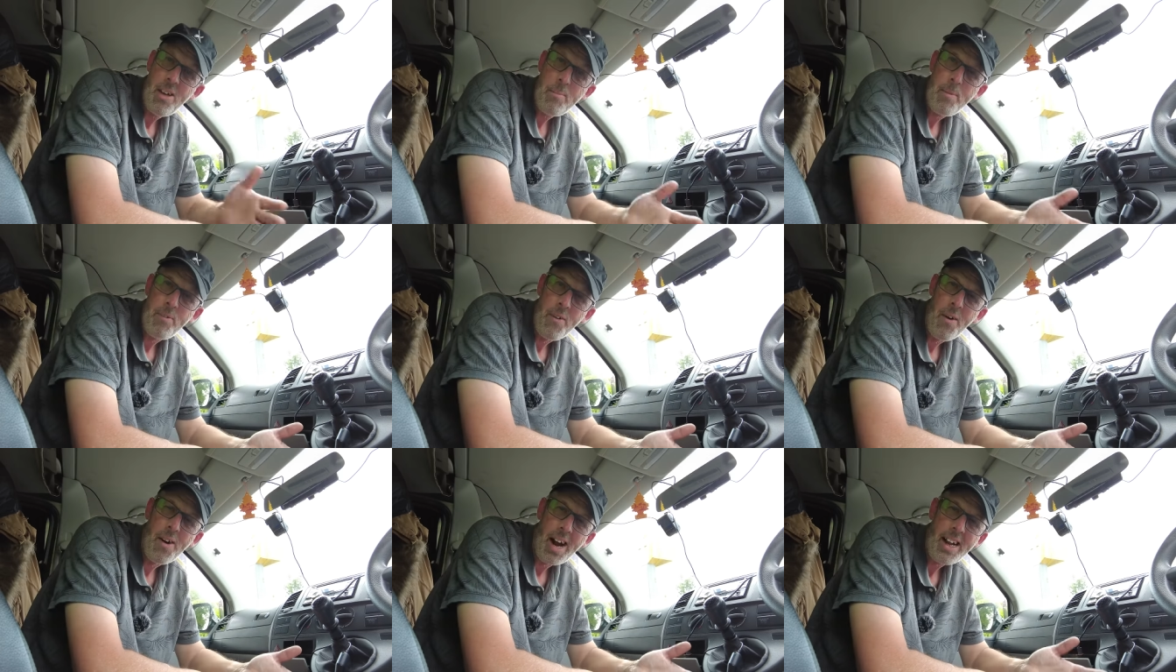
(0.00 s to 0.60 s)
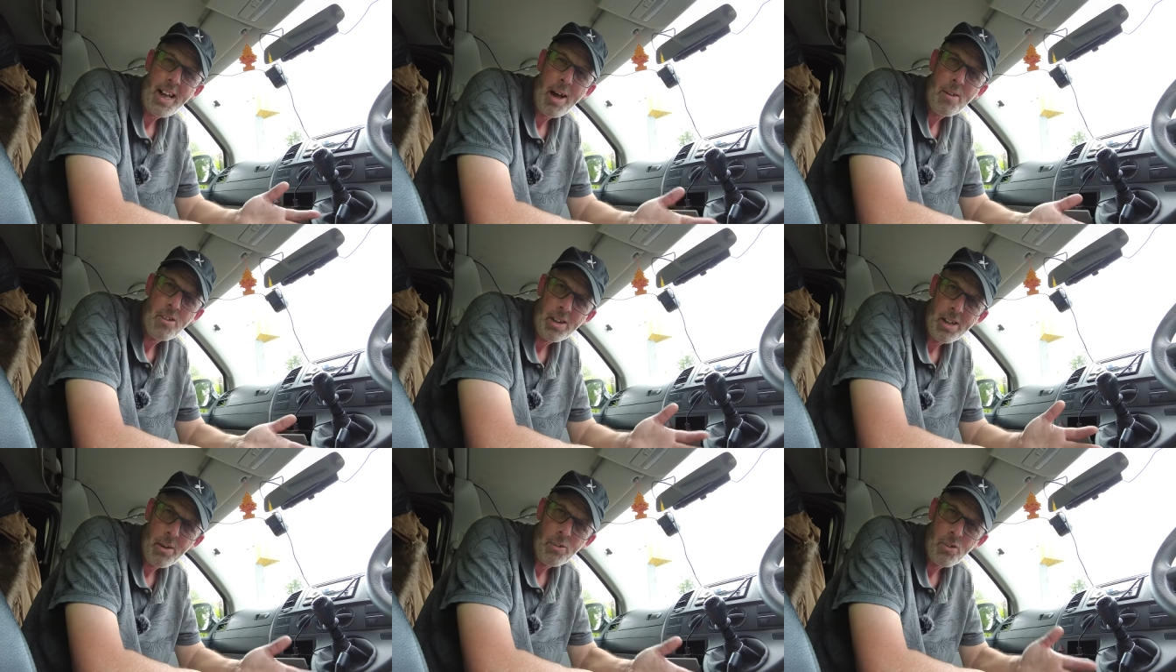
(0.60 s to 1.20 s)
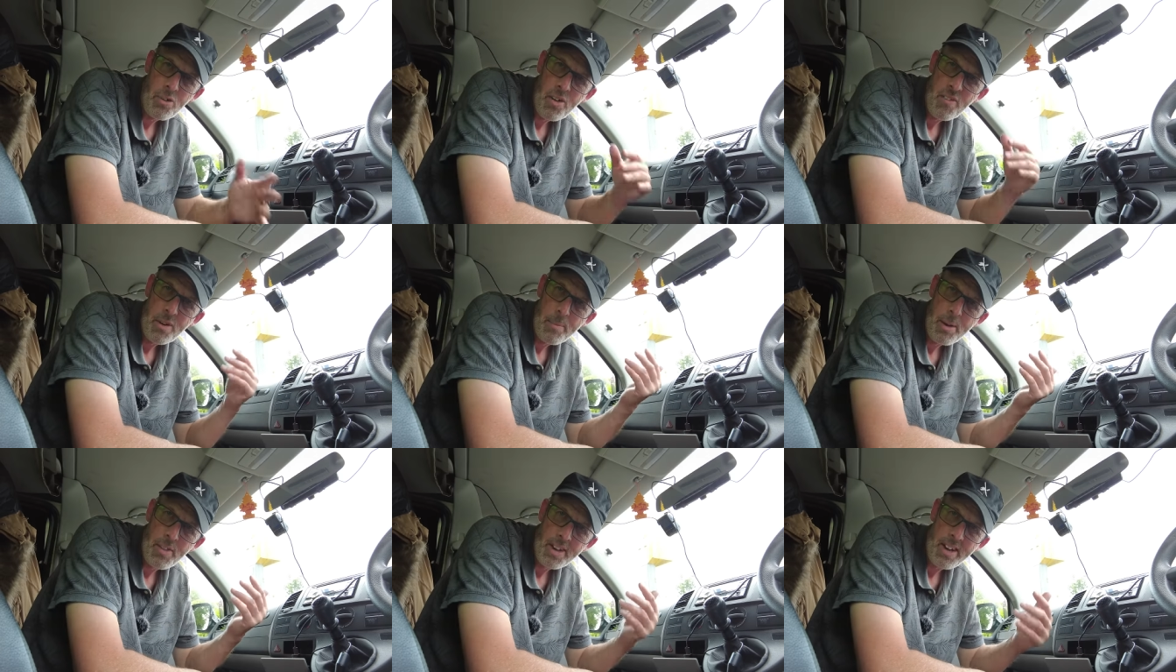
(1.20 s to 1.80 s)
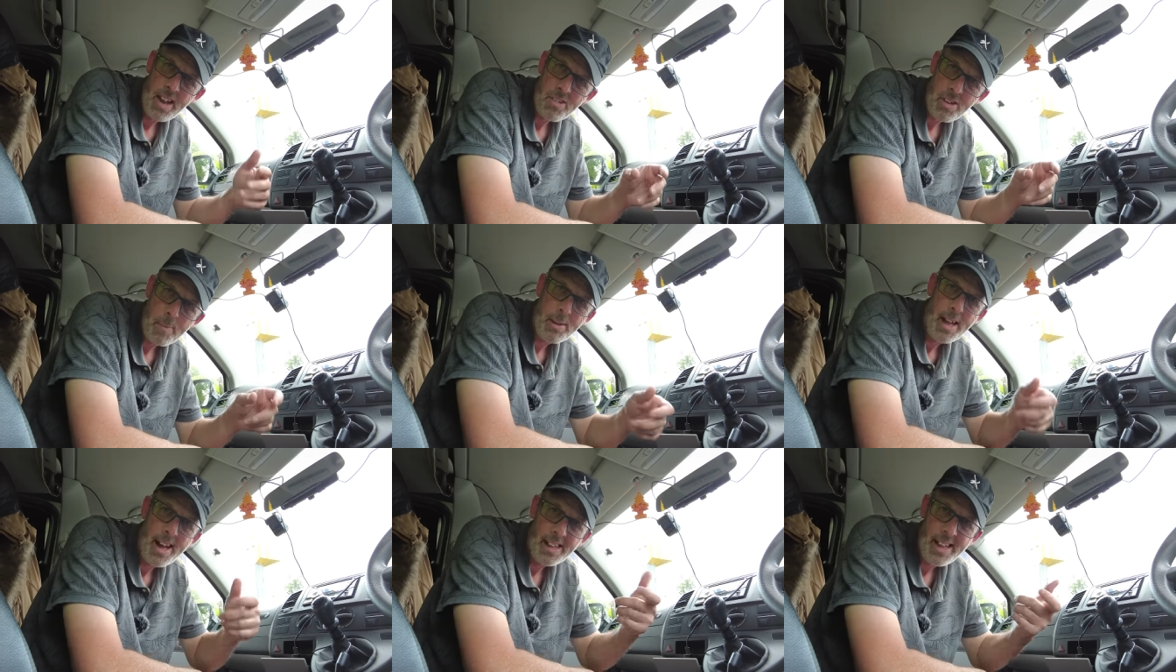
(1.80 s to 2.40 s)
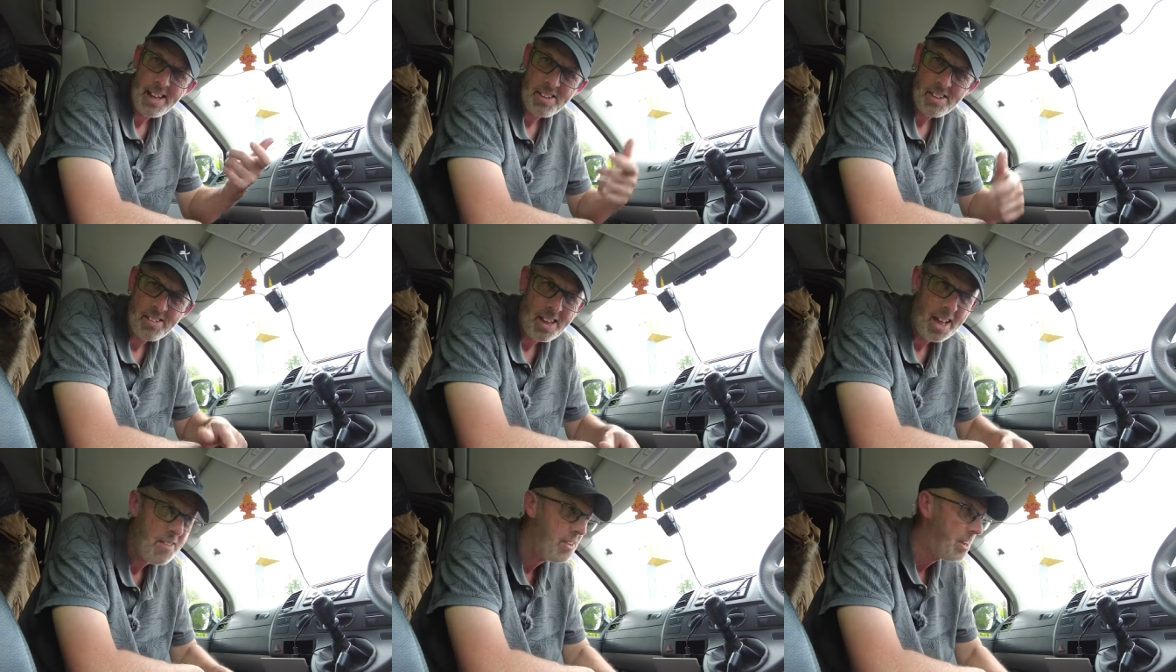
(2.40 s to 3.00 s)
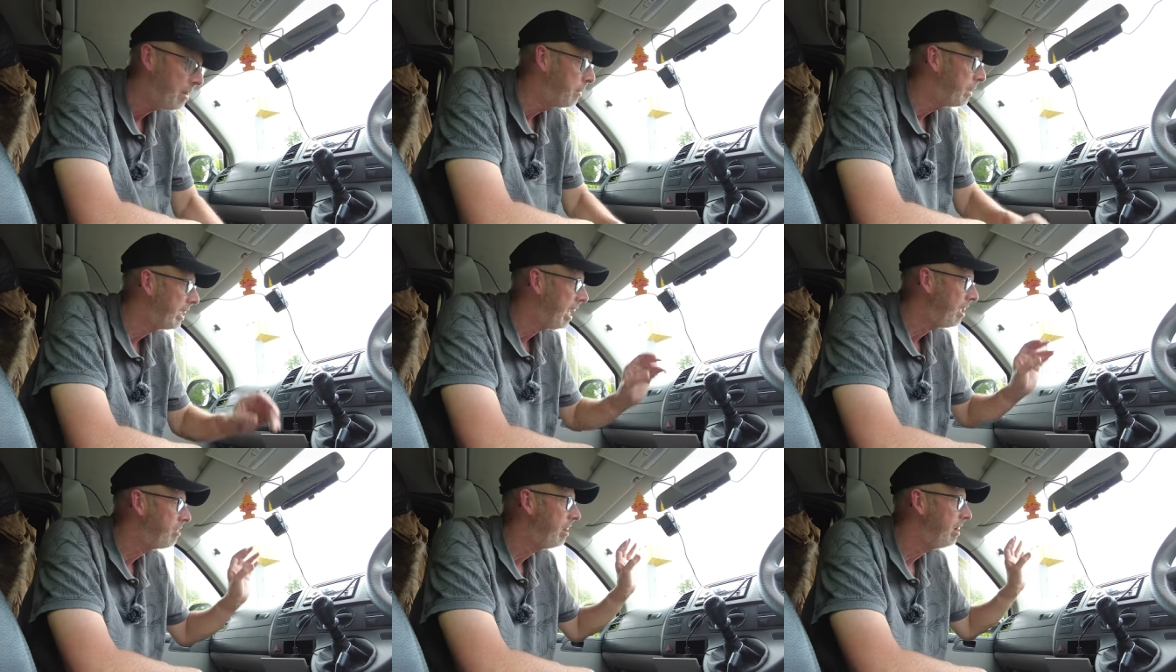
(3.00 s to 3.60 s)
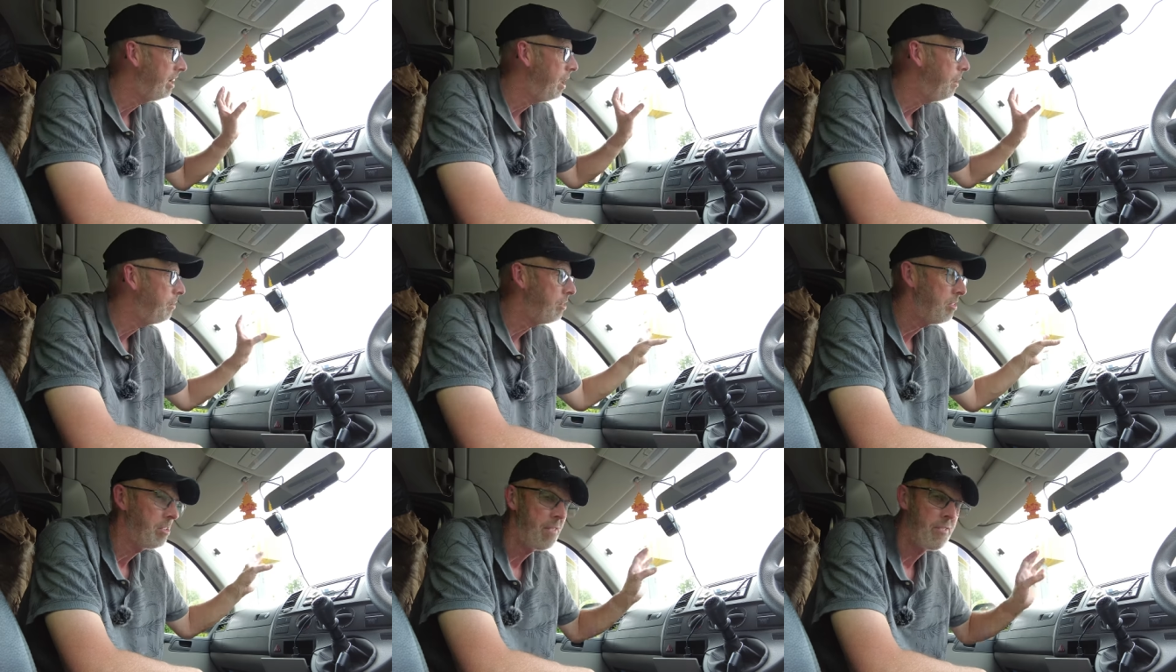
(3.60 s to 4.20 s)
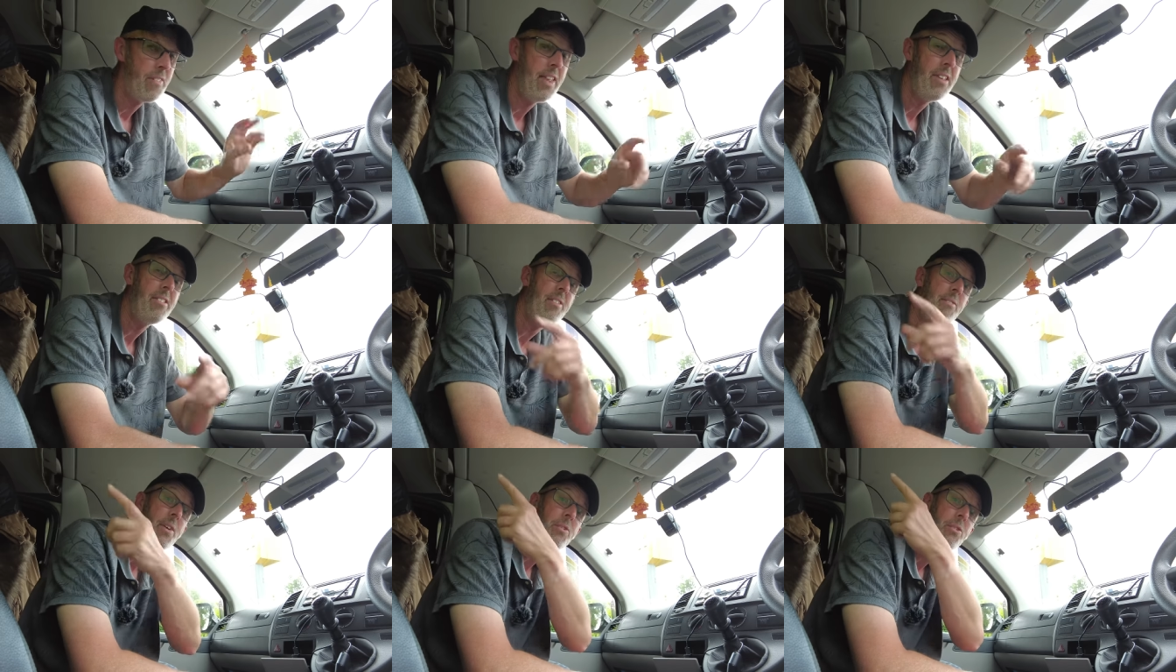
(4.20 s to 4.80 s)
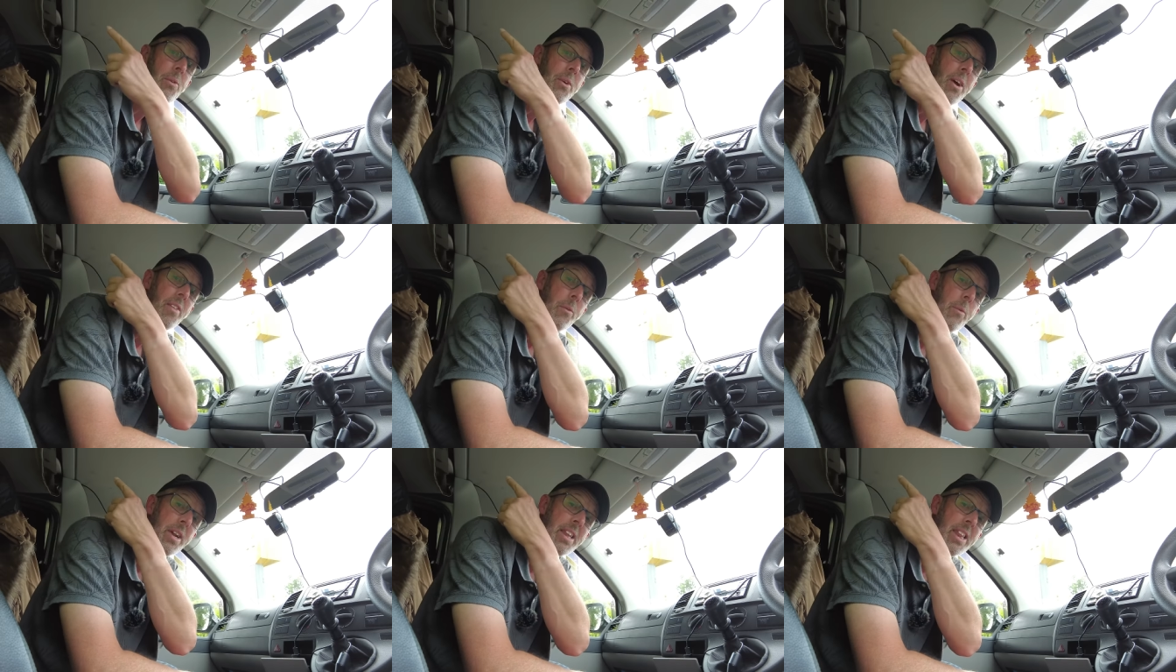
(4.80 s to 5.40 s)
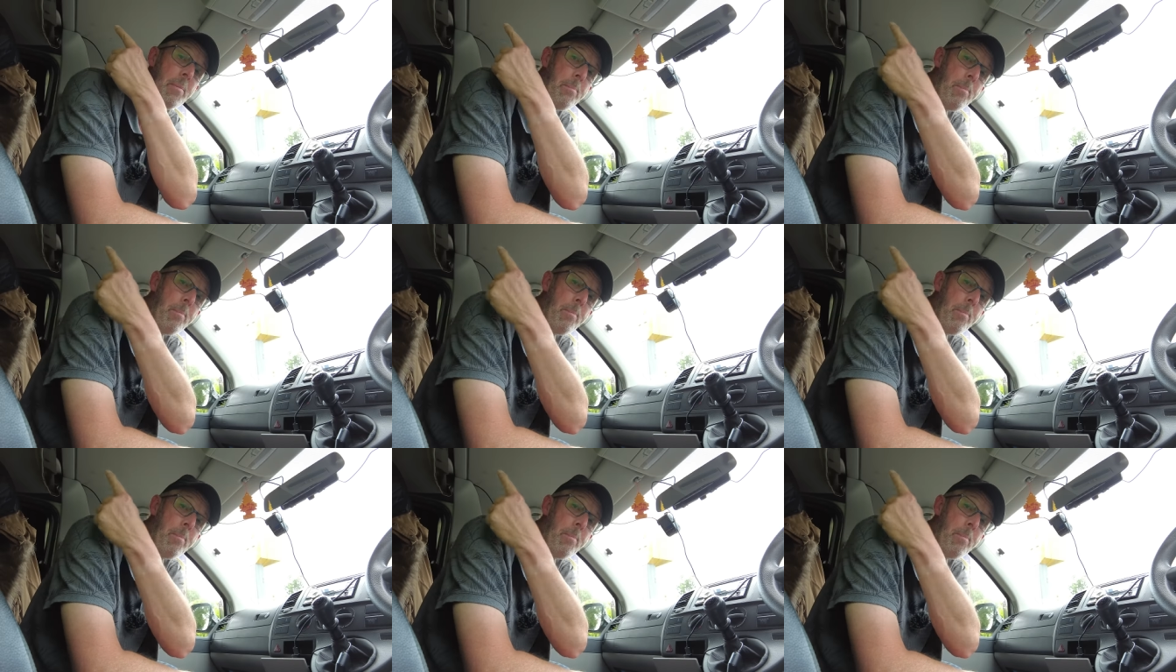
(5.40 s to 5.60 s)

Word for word: i said before i catch a loads of stuff on the other dash cam that i like to save you know we'll catch a loads of stuff on this they've also got the one at the